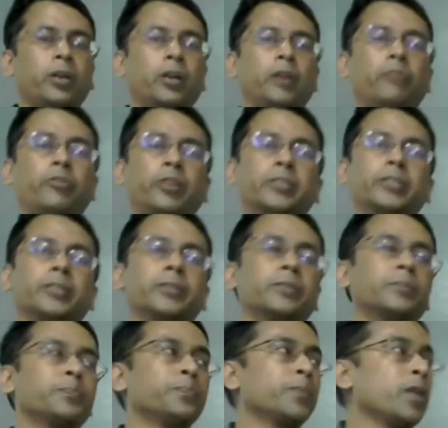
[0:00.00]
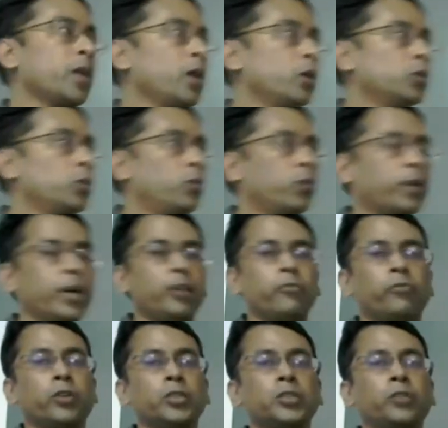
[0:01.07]
further. Okay,
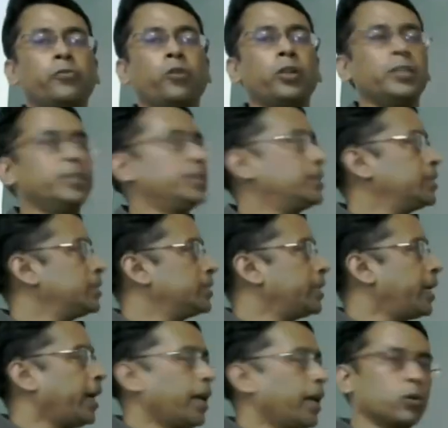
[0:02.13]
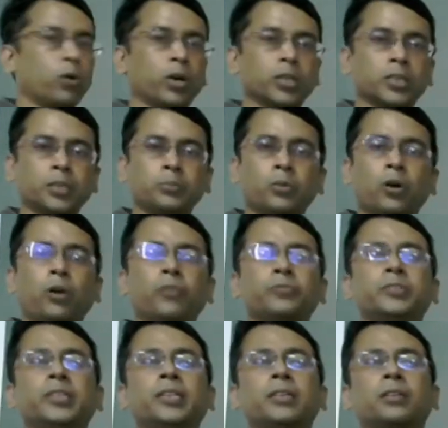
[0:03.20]
first of all, this is the algorithm of
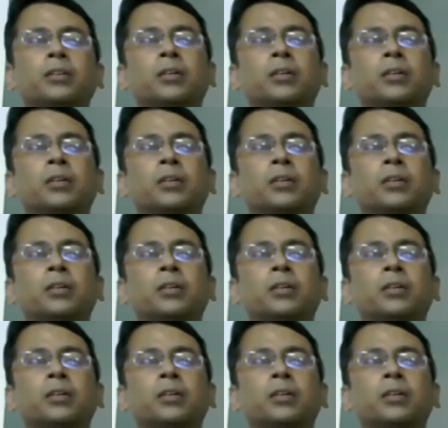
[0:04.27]
the